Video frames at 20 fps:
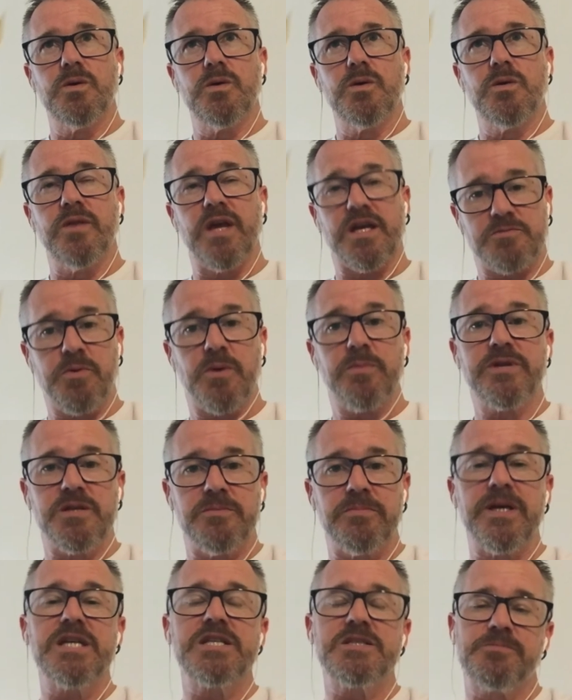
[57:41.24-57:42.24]
that's probably the
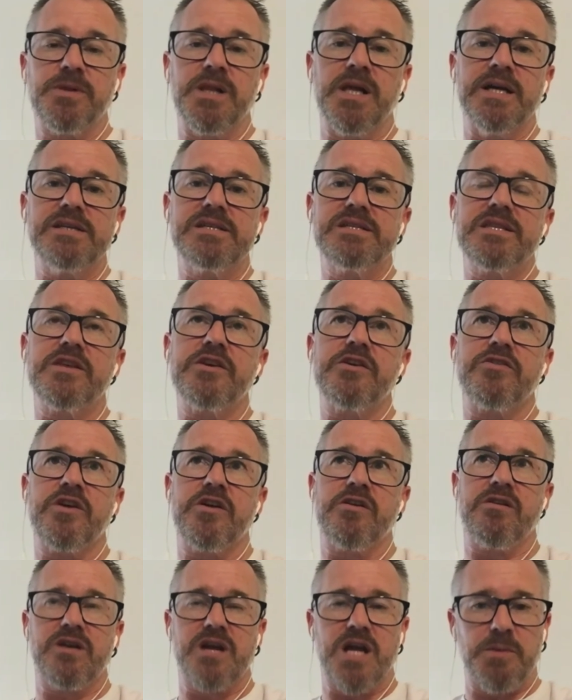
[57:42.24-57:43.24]
best place. There,
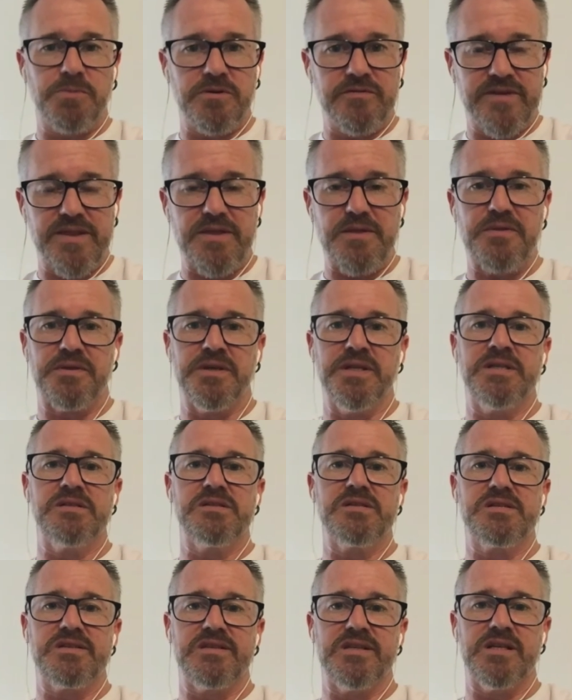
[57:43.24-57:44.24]
there are a couple of other
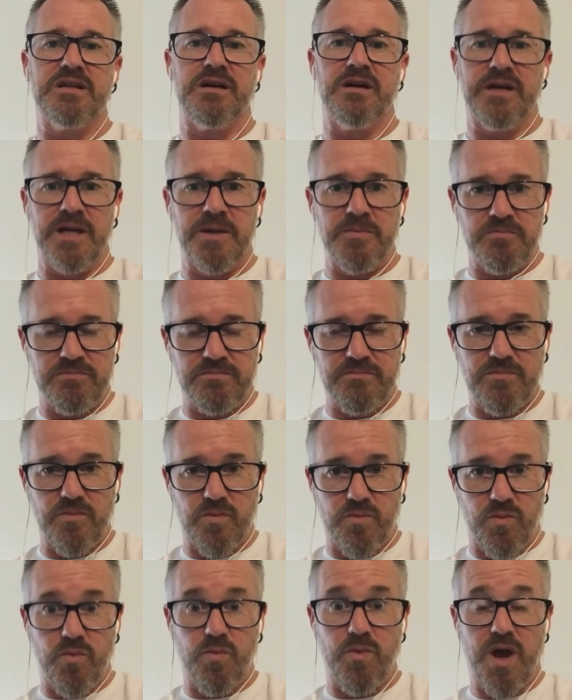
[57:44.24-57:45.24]
things that I am
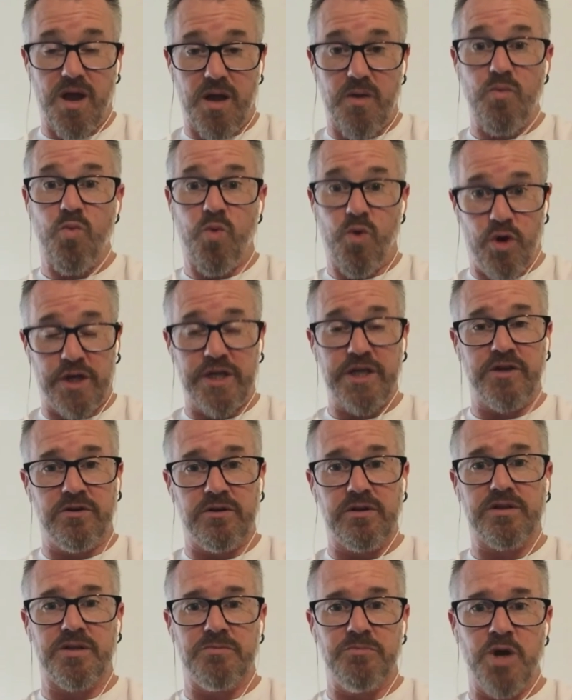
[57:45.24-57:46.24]
working
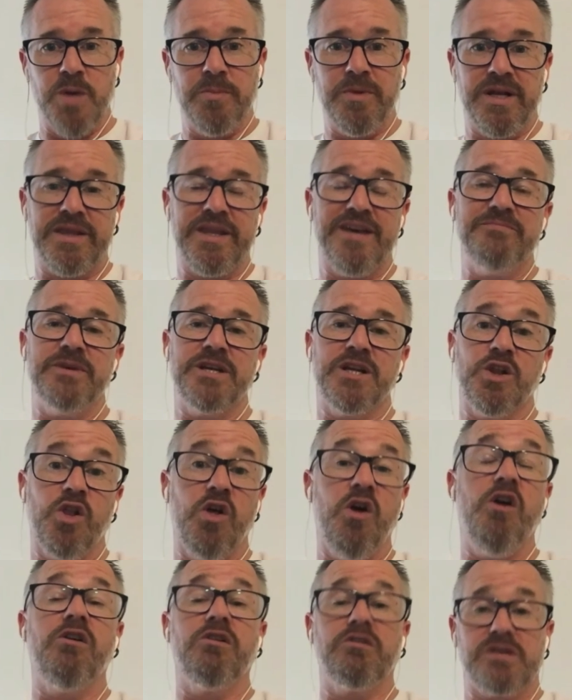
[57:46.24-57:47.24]
on at the moment, and they've been a
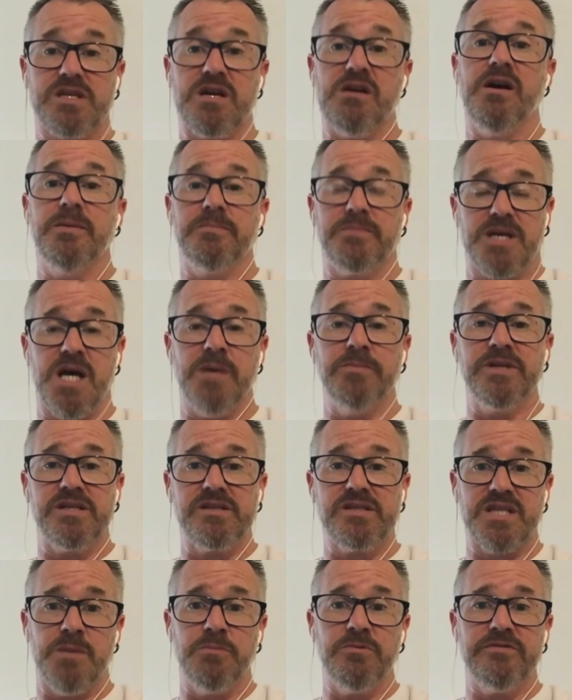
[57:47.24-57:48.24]
long time coming,
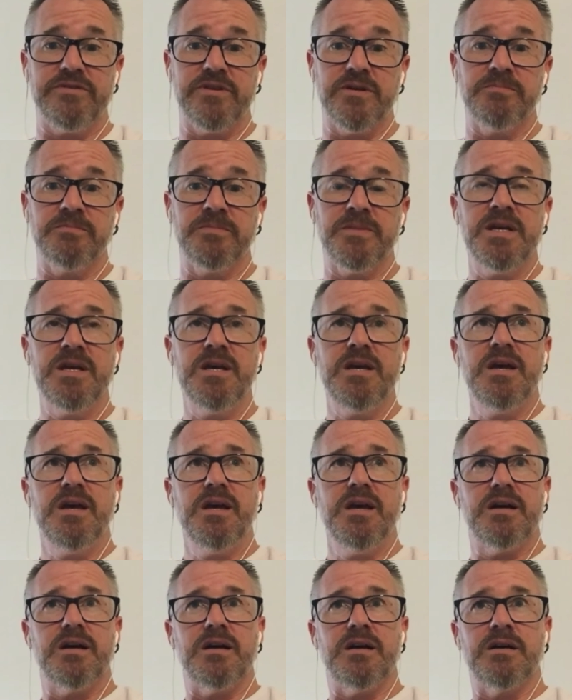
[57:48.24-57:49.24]
some of them.
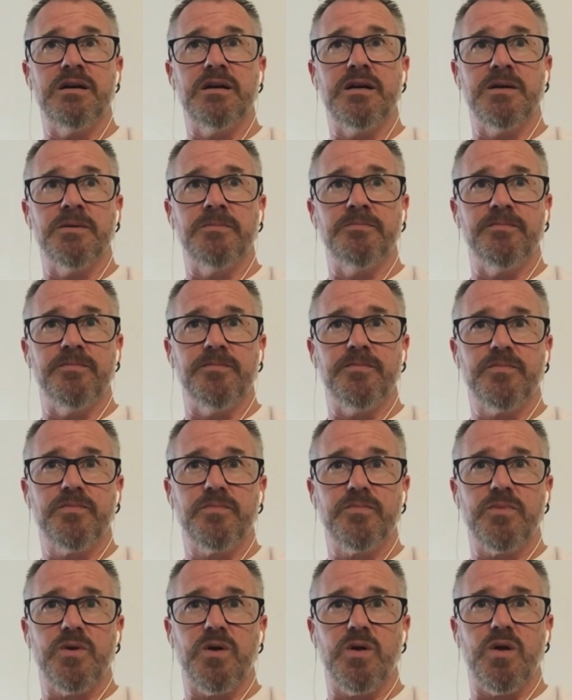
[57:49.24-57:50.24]
Um,
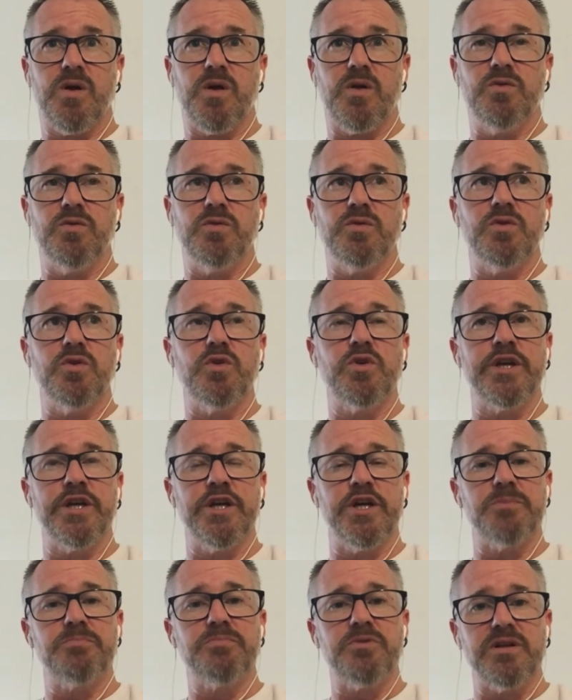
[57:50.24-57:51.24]
looking
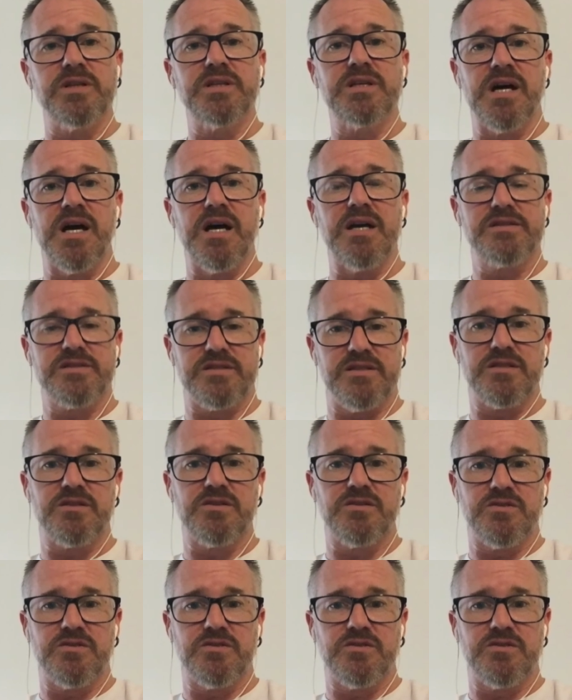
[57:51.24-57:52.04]
at a podcast that